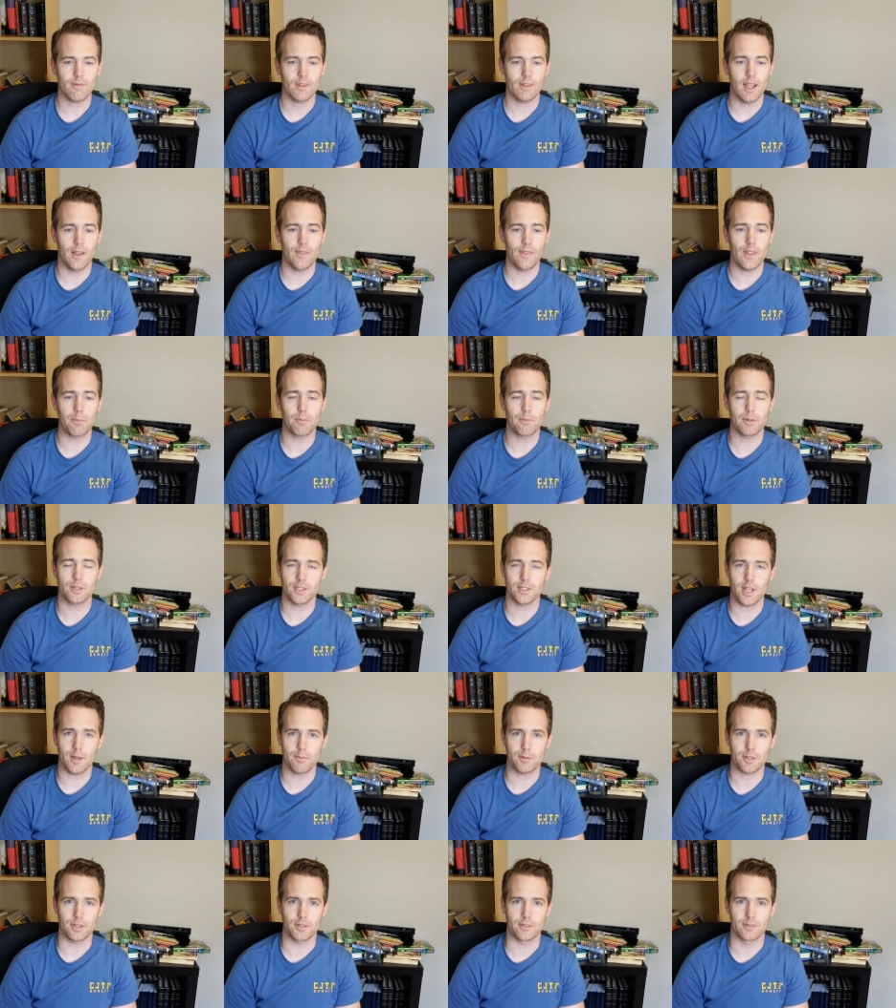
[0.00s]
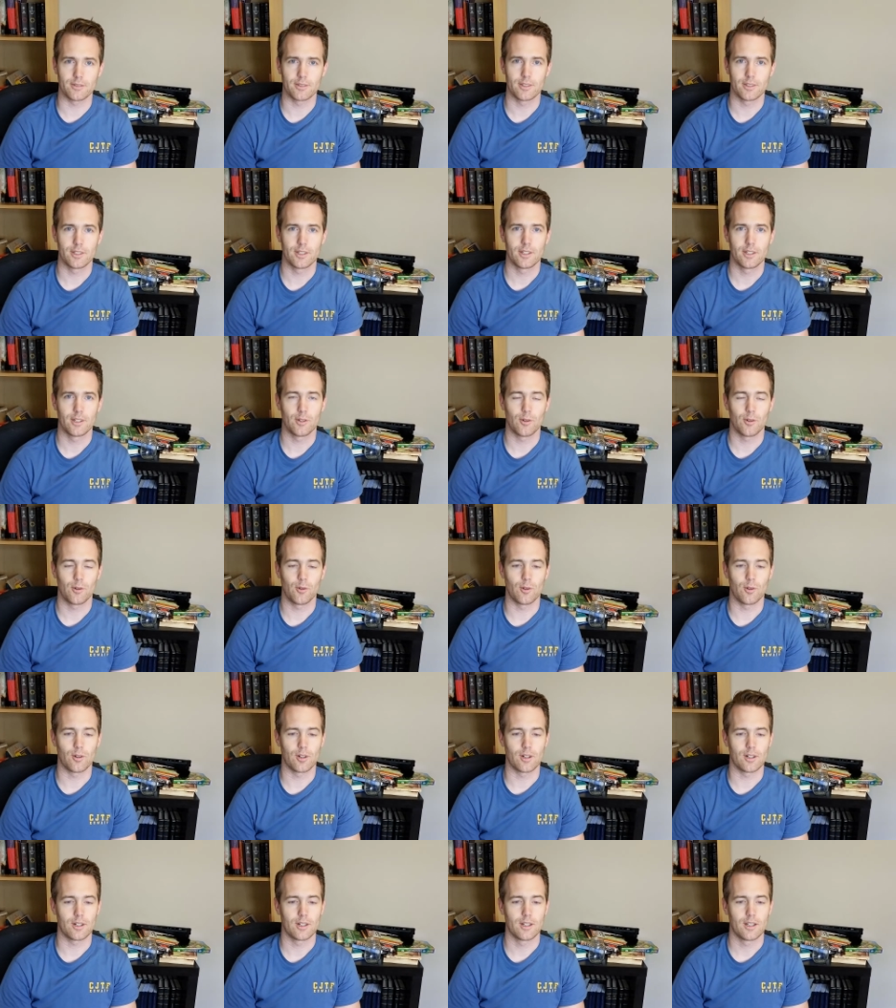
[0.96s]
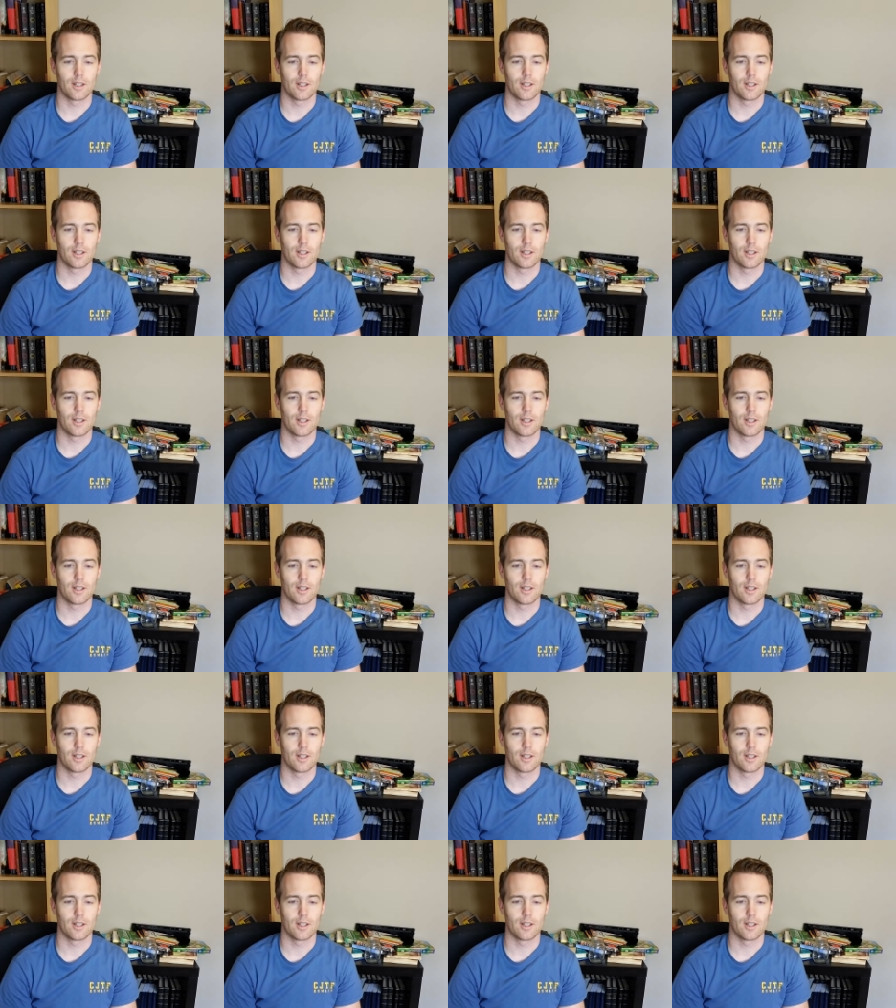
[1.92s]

And then perception, or